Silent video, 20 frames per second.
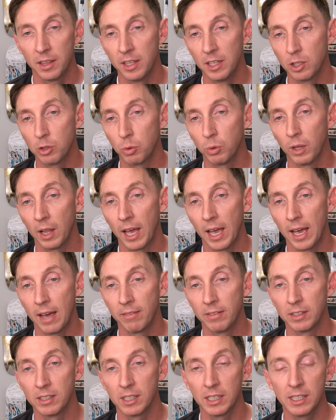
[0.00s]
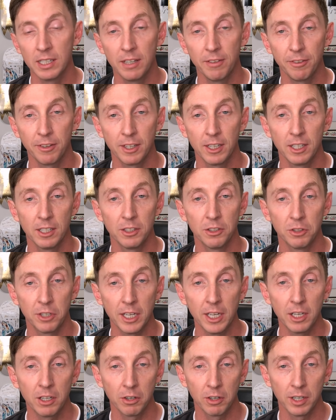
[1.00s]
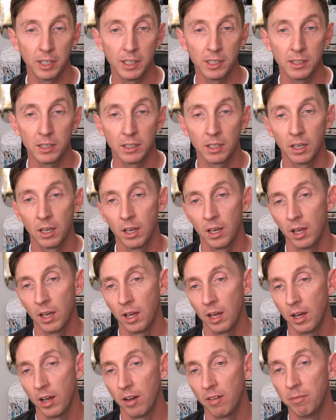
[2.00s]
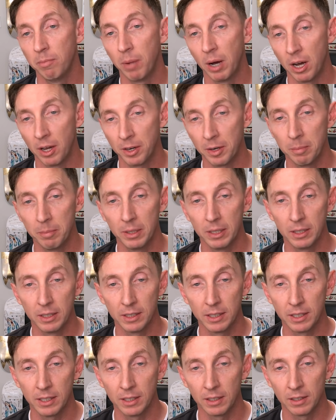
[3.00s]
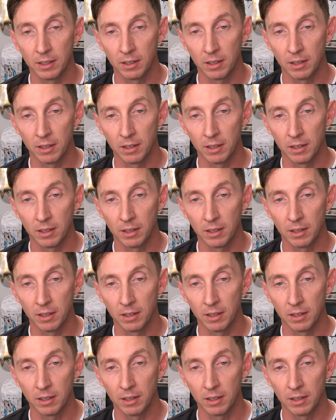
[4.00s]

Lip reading: This will have a significant decrease of bondability.